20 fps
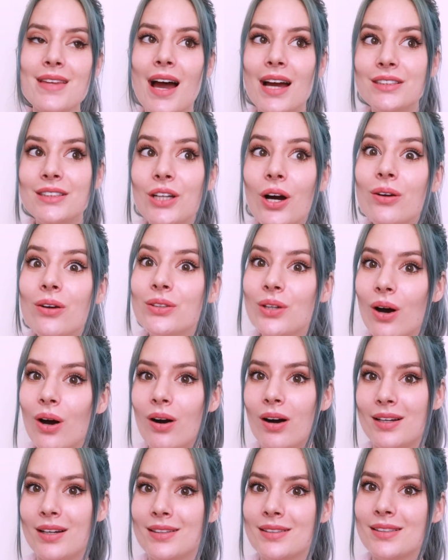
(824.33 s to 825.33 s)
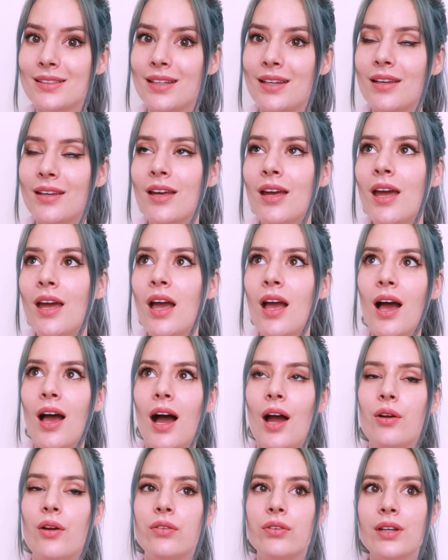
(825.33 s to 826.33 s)
I don't know, honestly.
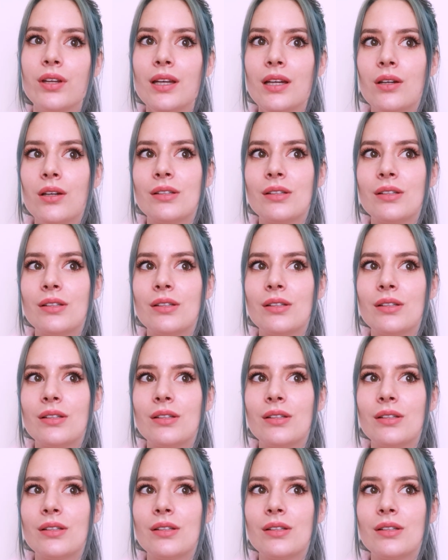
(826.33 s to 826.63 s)
I really